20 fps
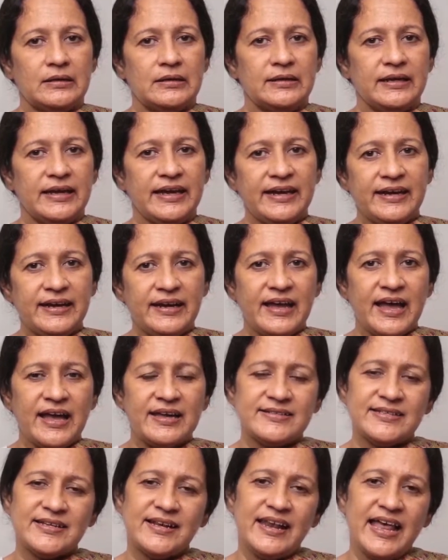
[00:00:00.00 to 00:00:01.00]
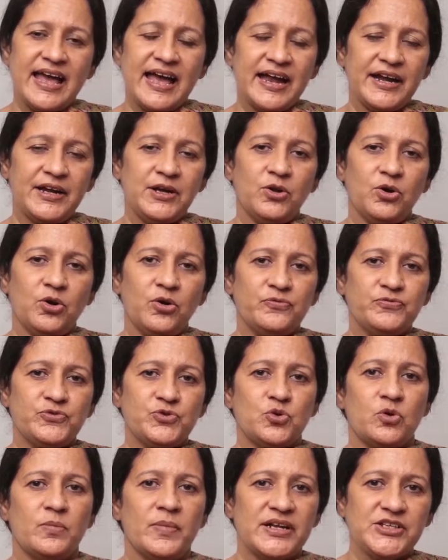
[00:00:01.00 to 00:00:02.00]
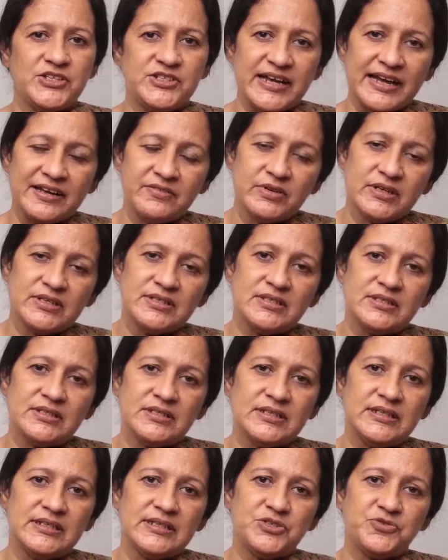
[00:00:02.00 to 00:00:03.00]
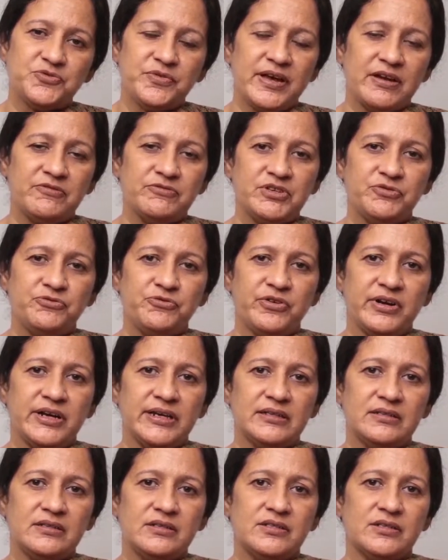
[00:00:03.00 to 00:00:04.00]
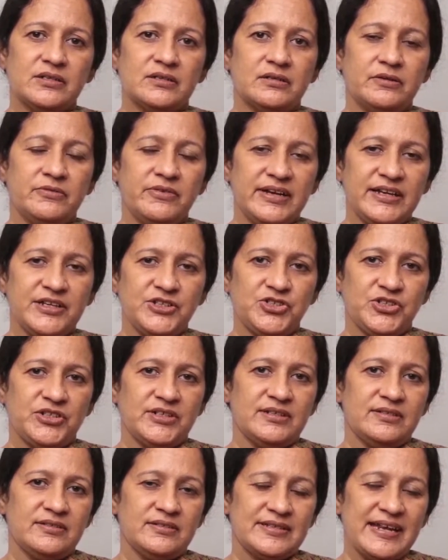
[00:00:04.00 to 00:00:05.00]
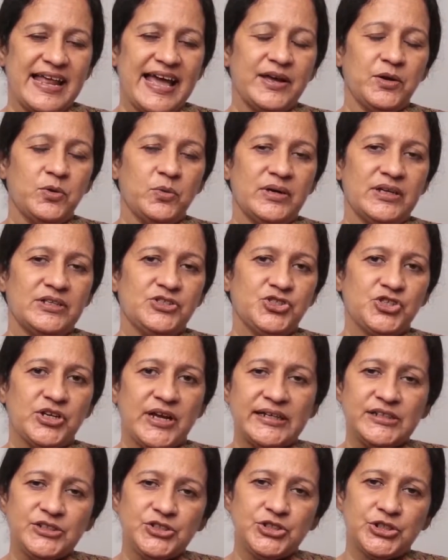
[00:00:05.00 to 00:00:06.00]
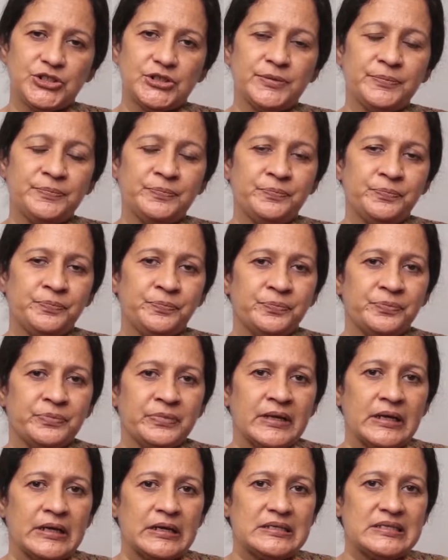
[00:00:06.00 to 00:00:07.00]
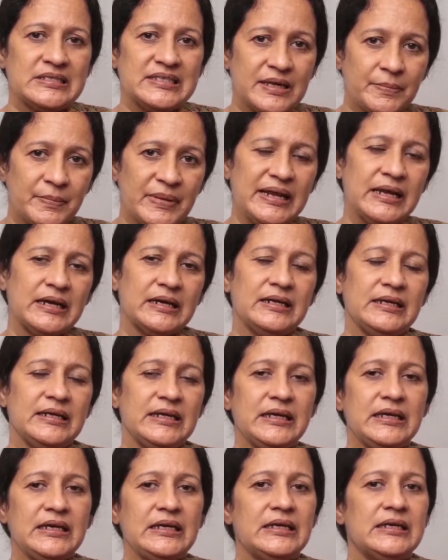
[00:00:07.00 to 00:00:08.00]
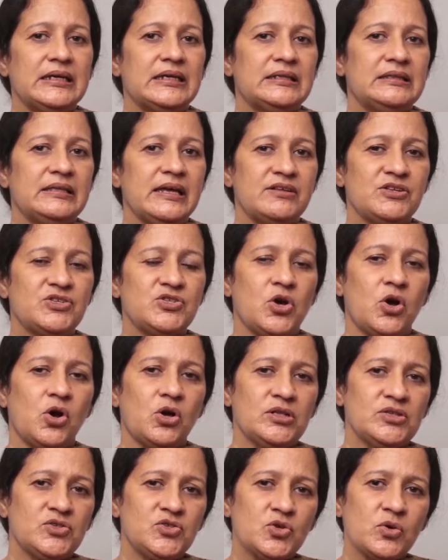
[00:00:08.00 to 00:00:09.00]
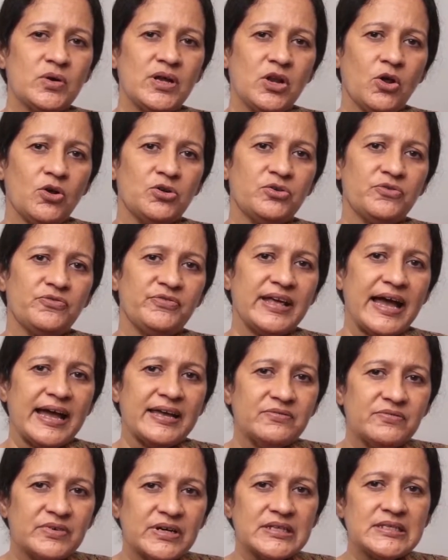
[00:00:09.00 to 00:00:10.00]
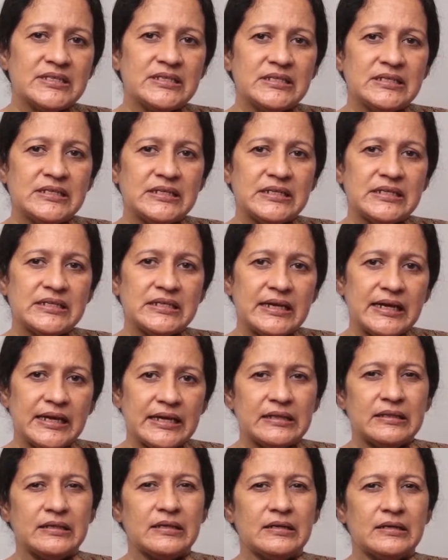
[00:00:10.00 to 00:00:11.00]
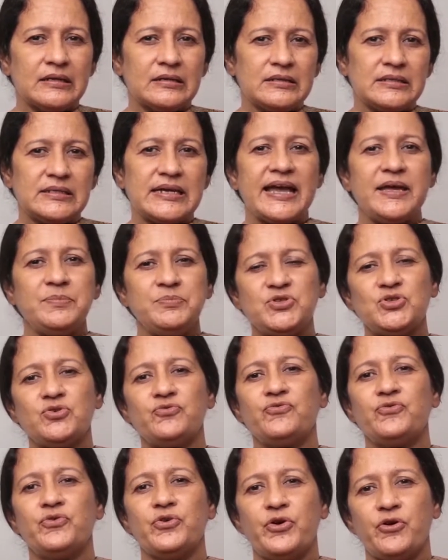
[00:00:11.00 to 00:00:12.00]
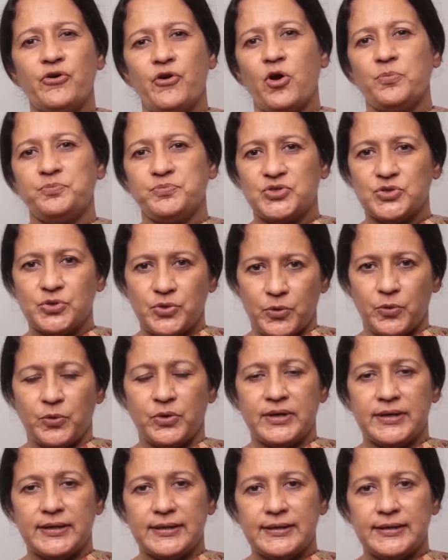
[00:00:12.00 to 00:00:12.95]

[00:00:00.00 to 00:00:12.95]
India is a land of so much diversities. We have different religions, language, culture. Similarly, there is also a lot of diversity in the types of crops grown.